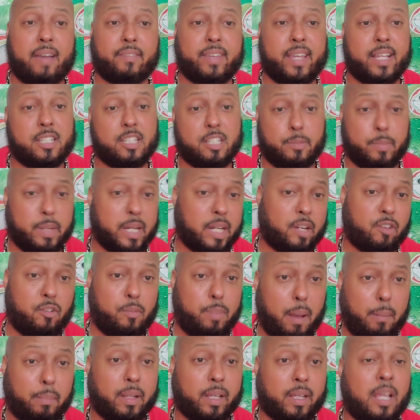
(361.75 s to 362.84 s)
have kids in Dominican
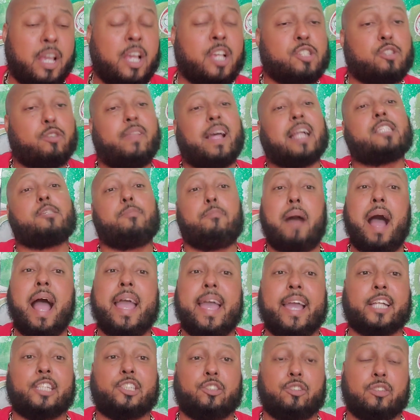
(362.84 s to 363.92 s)
Republic. So that's my
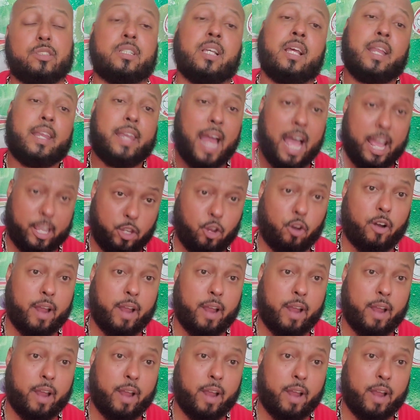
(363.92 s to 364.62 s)
extras, not